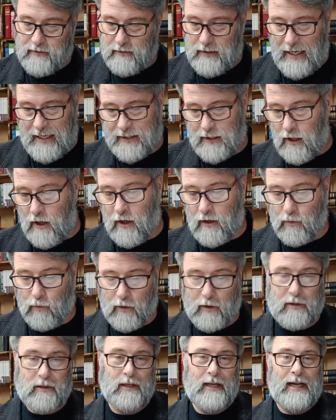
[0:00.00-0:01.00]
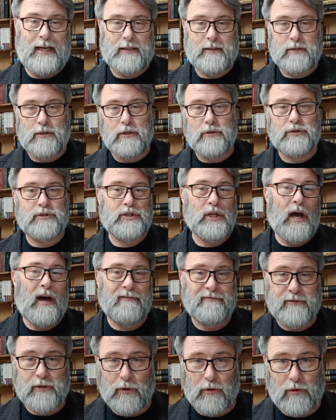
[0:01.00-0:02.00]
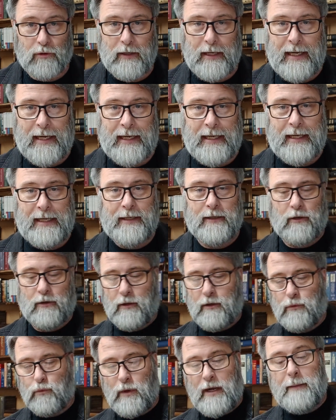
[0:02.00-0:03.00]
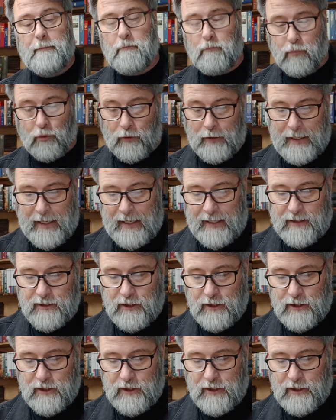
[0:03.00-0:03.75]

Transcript: like artwork like Gustave Doré or Rembrandt,